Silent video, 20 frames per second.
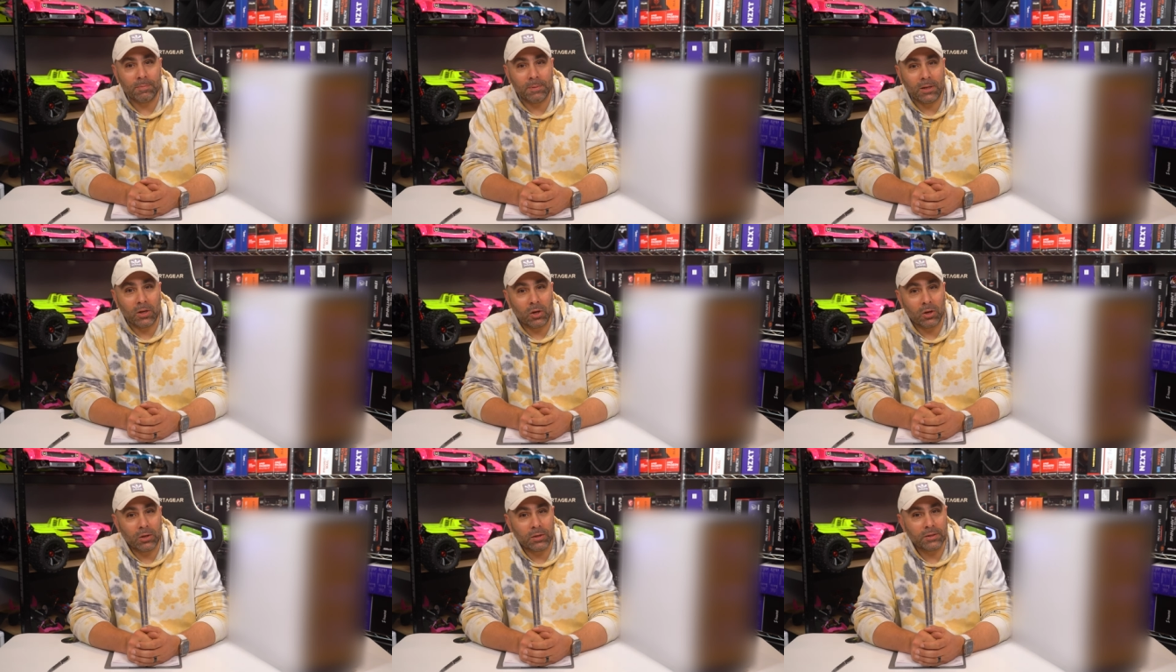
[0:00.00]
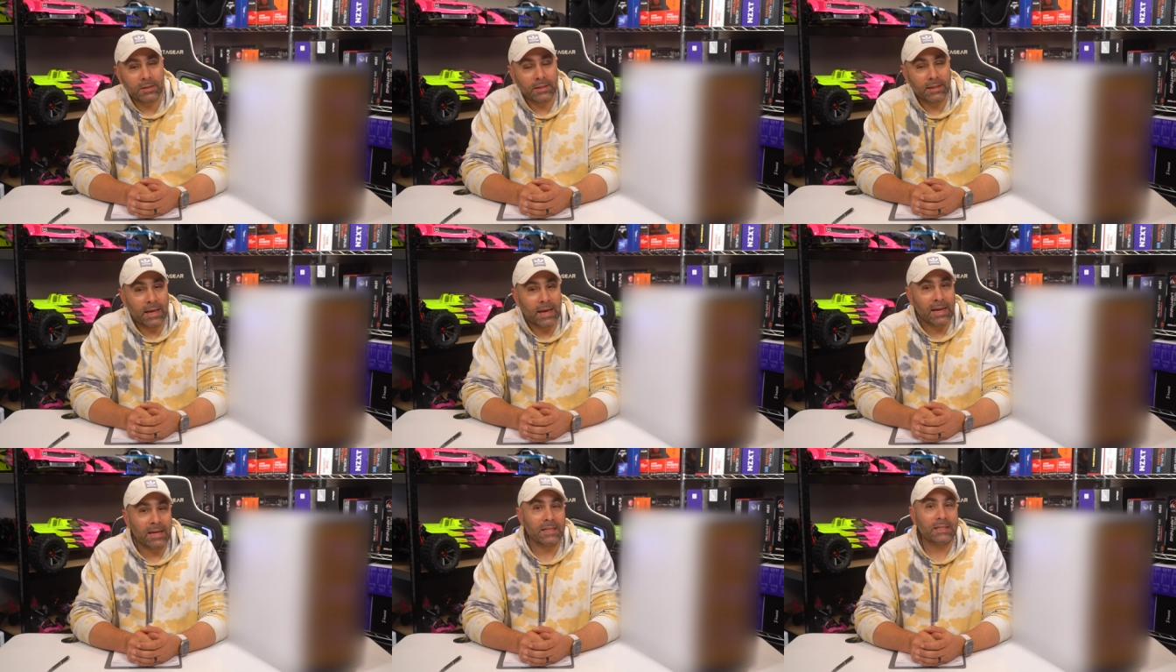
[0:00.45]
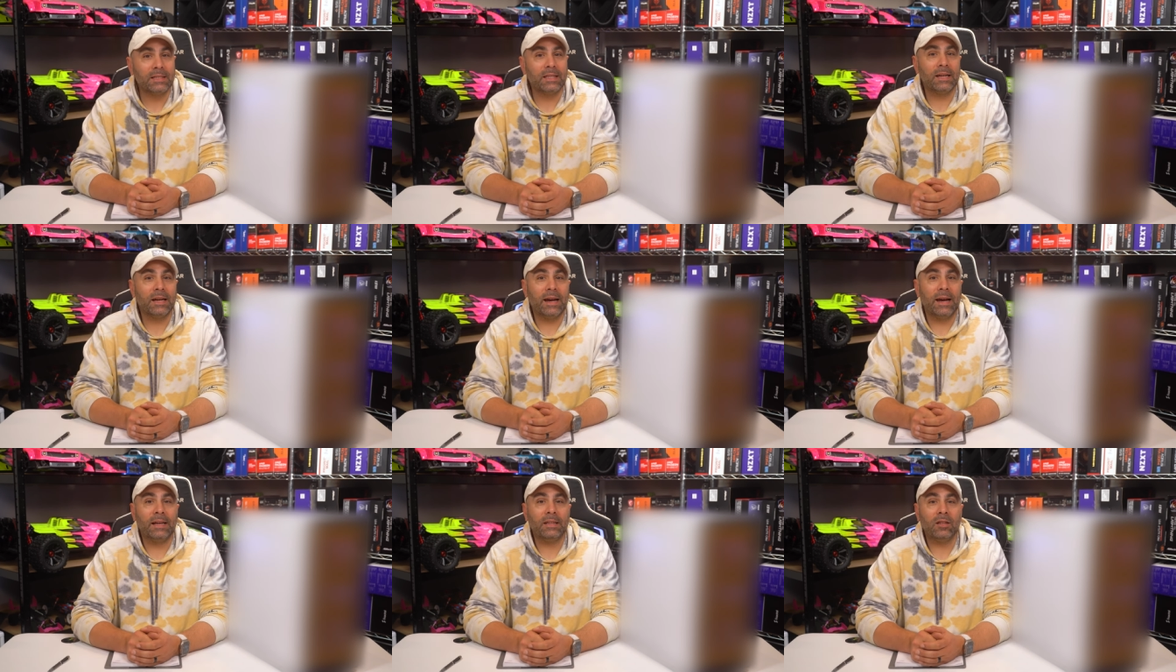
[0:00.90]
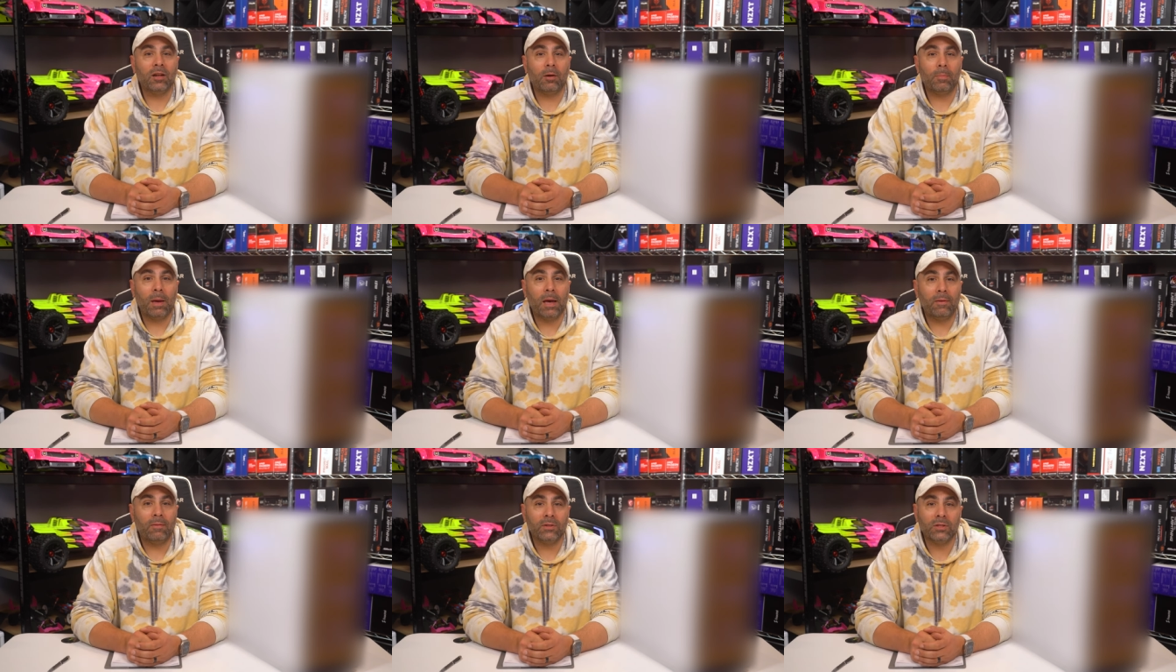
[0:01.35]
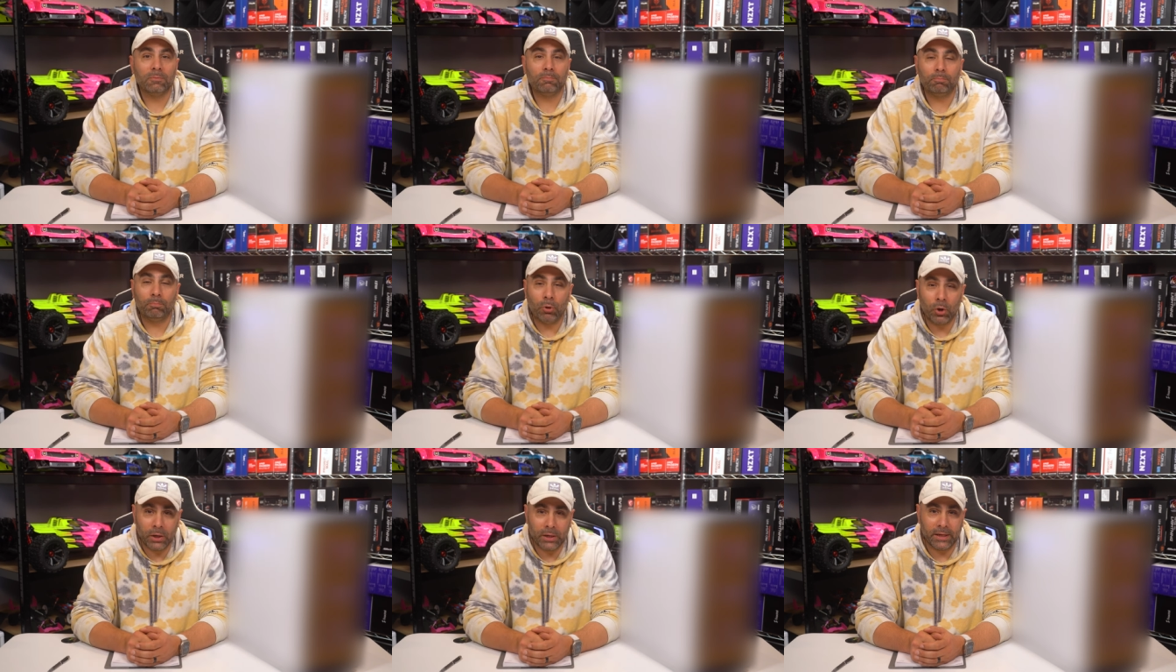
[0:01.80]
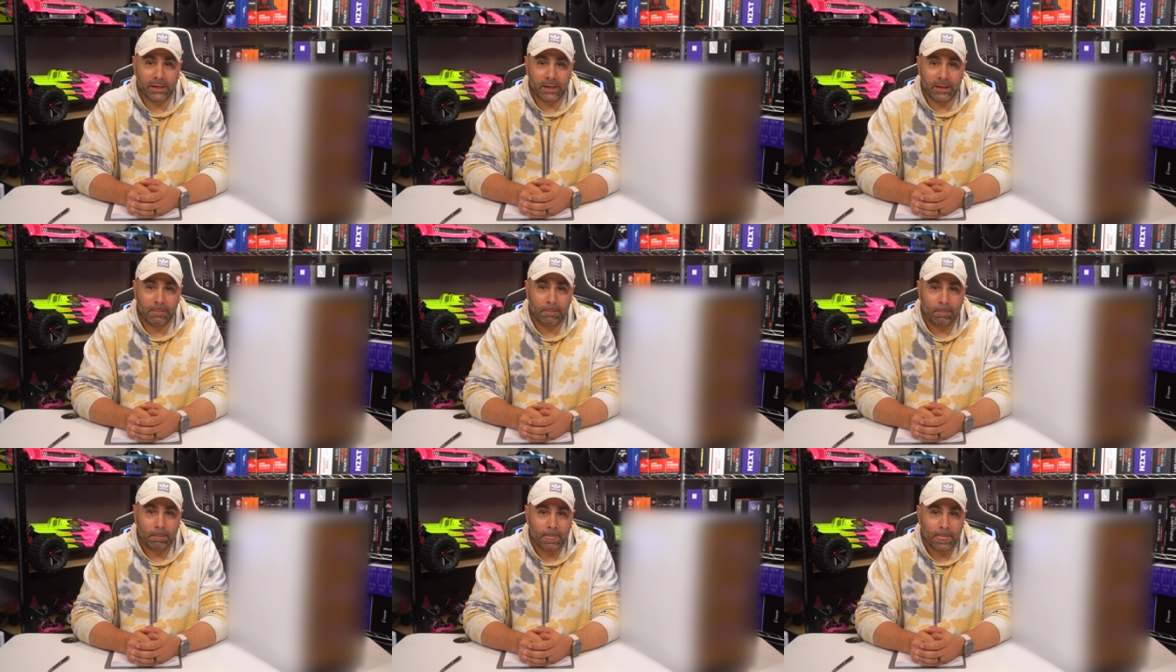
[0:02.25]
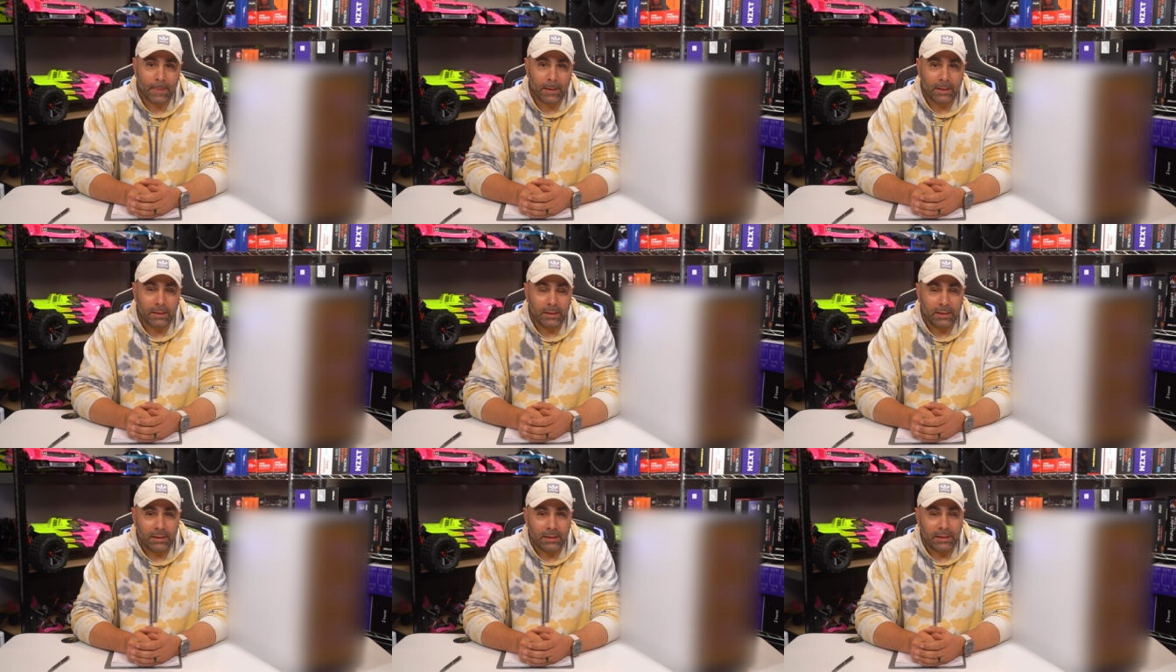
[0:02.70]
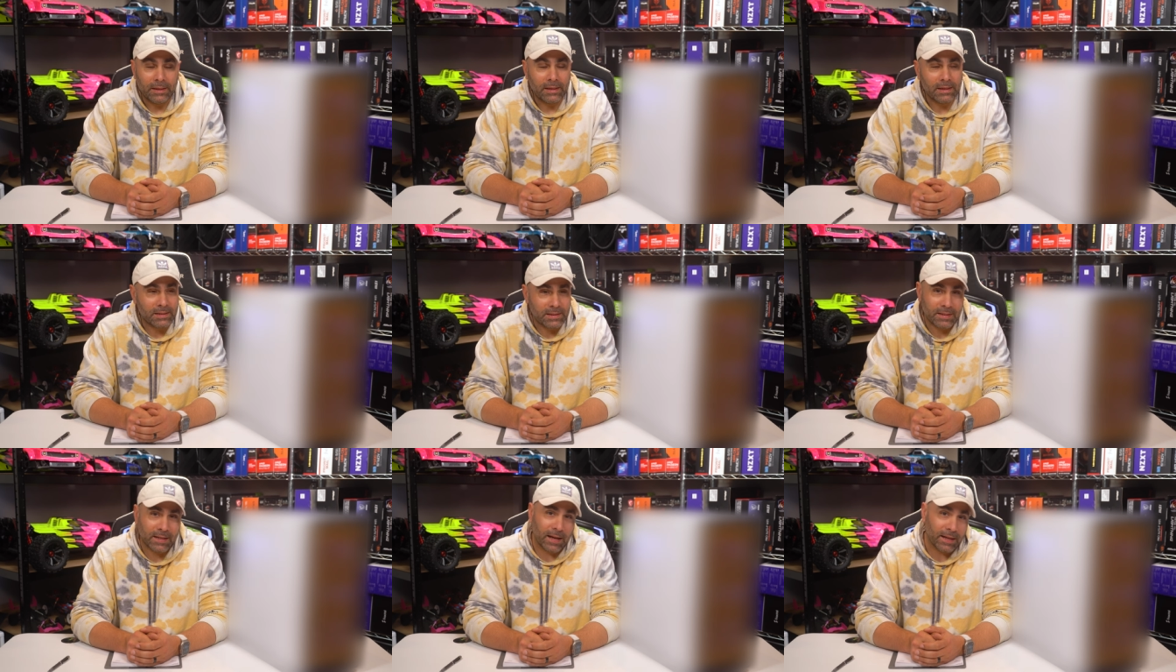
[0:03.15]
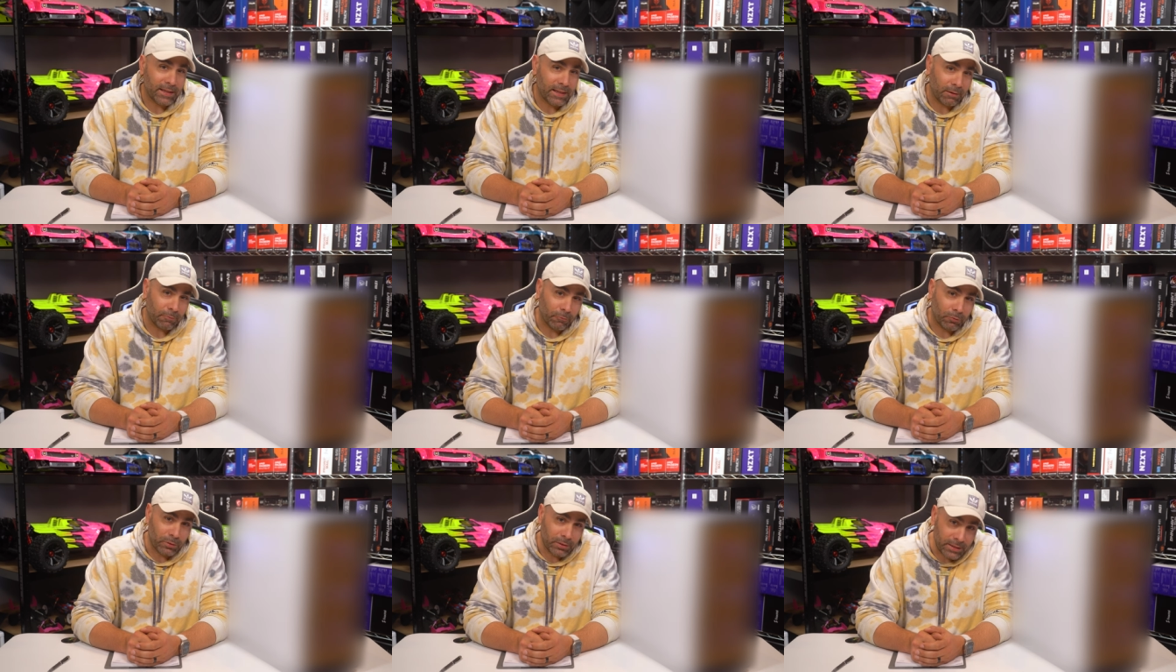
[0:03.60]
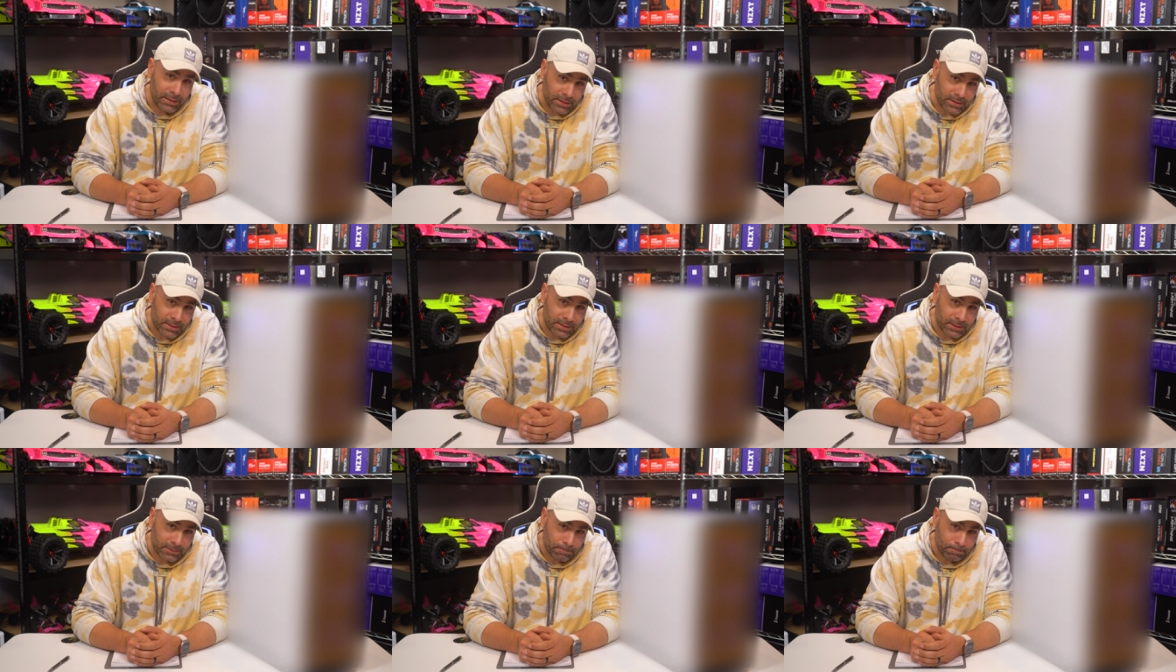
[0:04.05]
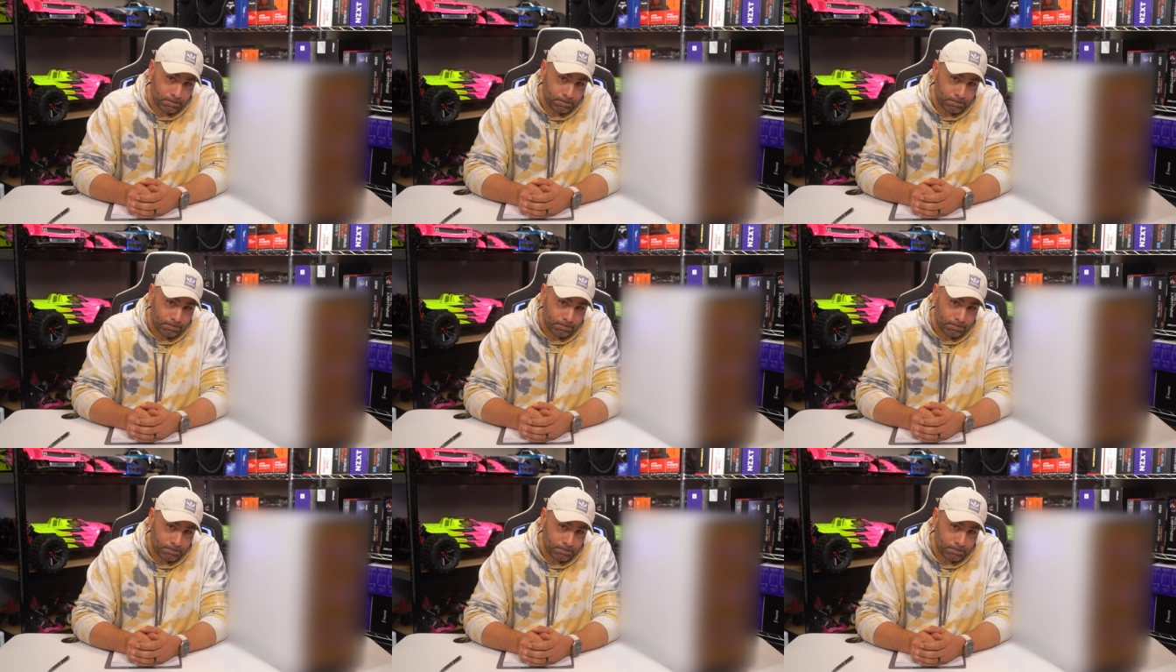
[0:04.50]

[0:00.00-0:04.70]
because the case that I ended up having to put it in is not yet released.